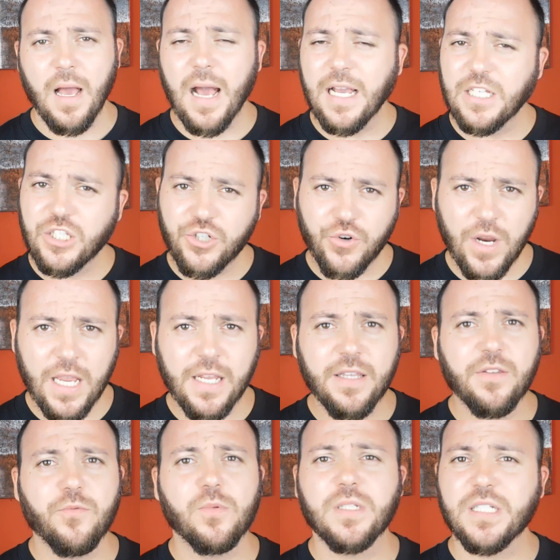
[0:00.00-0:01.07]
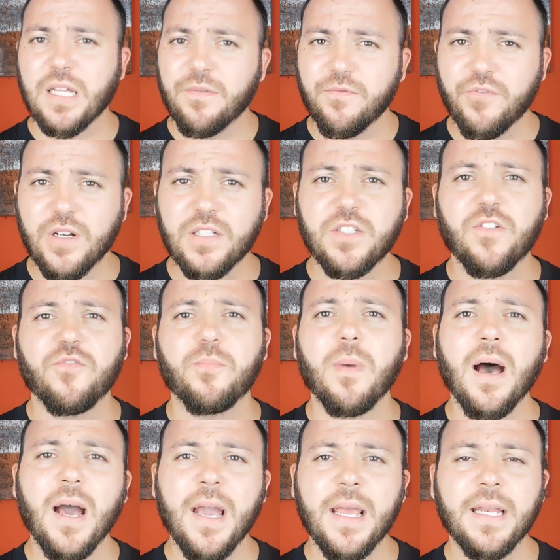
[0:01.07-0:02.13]
I trained with some friends of
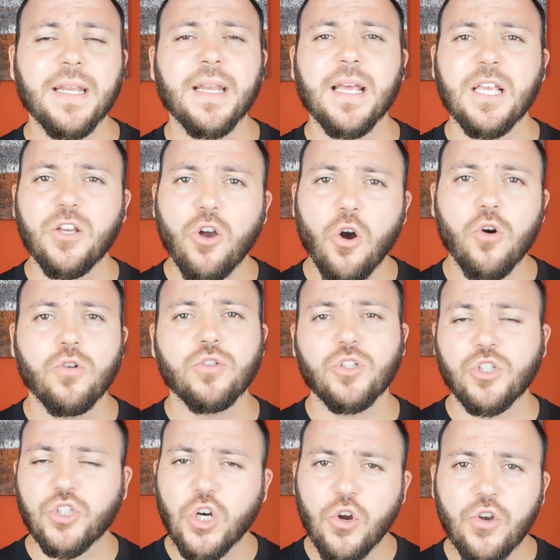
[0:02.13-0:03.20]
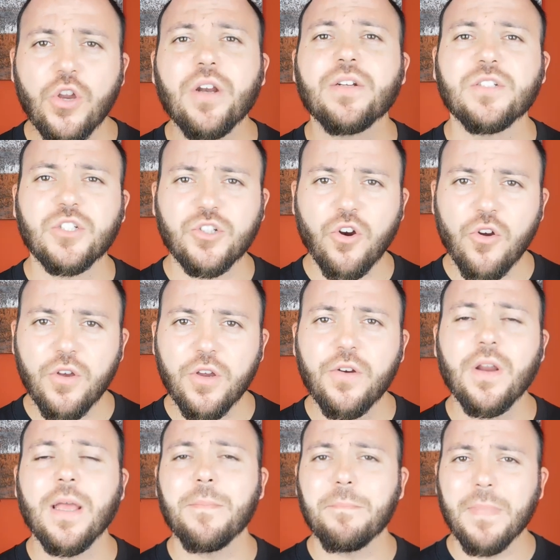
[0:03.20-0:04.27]
mine, and I got stronger and stronger
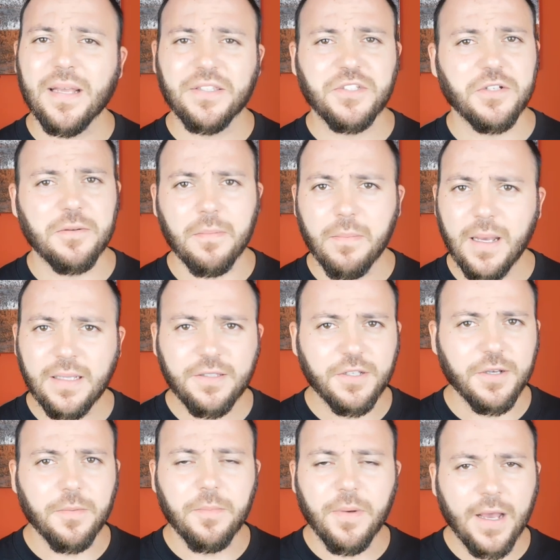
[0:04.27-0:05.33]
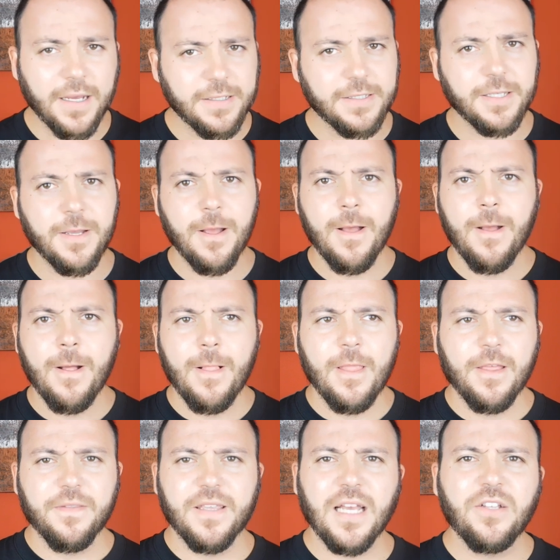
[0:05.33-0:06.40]
and better and better. But
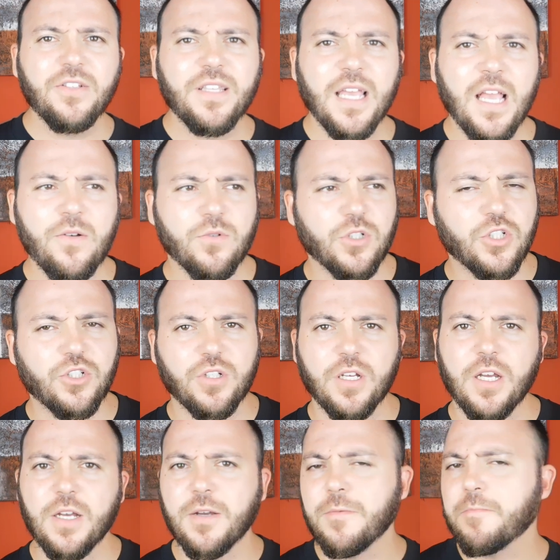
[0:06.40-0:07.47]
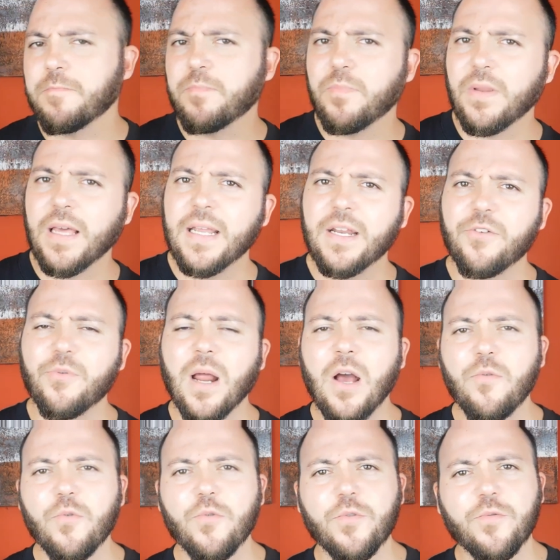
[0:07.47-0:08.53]
the other day I was um, playing
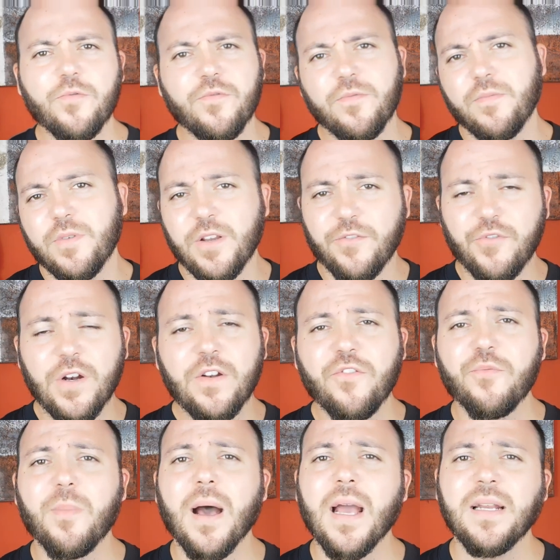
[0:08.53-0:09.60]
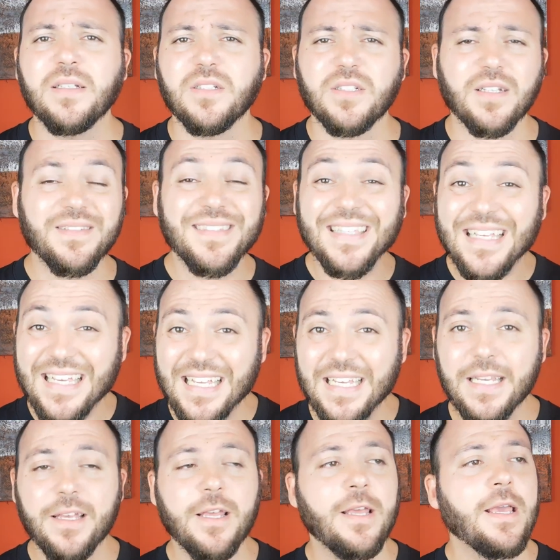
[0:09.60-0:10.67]
around with with a friend of mine as a teen,
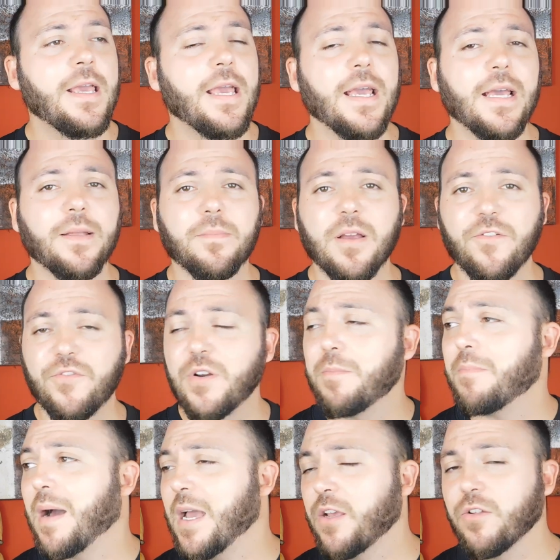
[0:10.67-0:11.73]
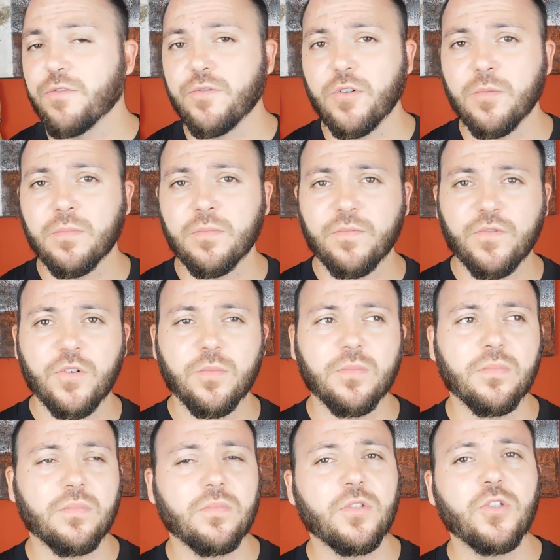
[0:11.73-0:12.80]
and my friend Michael from, from
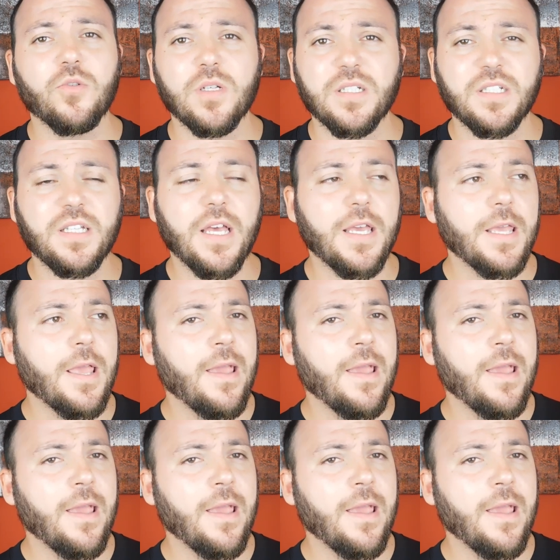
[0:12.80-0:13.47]
U S A.